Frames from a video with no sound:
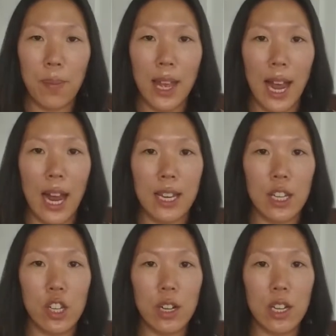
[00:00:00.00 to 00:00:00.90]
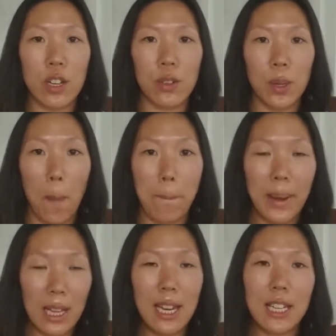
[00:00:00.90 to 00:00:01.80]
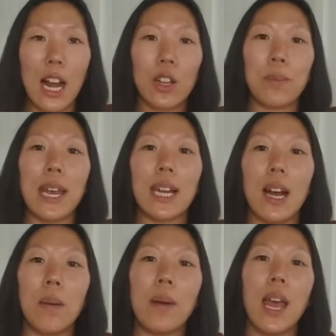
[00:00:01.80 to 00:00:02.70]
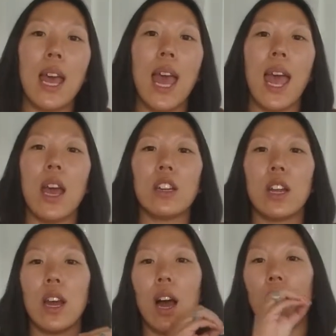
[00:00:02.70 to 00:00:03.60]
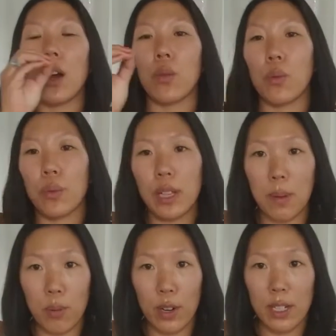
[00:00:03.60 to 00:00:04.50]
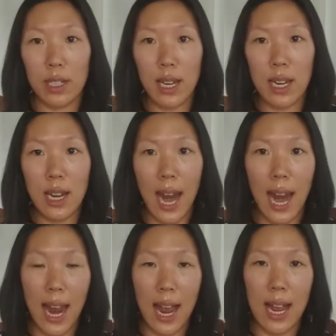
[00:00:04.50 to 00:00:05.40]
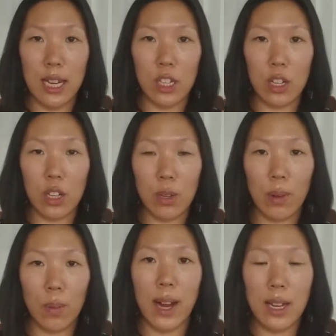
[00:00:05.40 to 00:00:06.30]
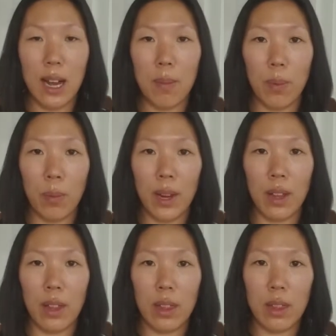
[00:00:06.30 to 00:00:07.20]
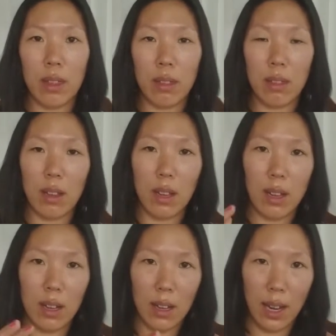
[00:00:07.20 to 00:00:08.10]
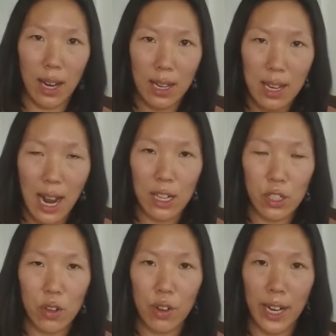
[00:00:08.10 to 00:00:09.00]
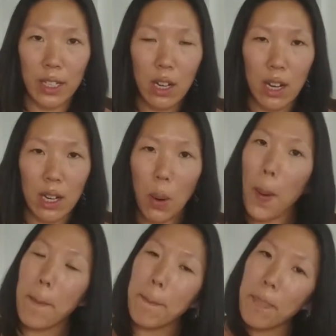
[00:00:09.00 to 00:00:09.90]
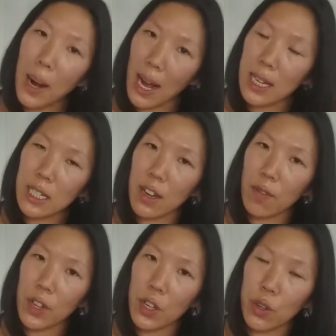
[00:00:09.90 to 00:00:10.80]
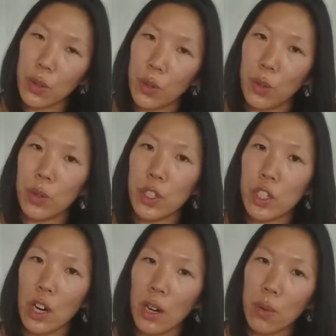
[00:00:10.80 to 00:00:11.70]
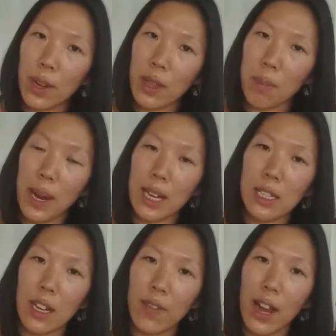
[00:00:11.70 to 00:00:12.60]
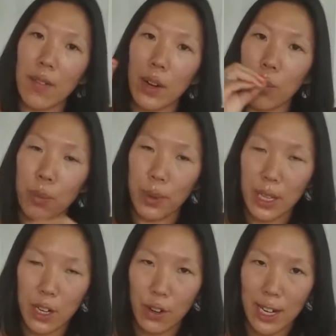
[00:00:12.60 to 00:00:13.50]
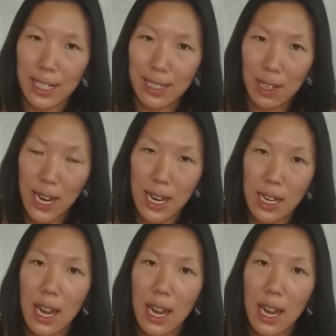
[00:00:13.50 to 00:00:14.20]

that you can use $1 million makeup on really poor skin and you will wind up with a not so great look. But if you start with a base of having really great skin,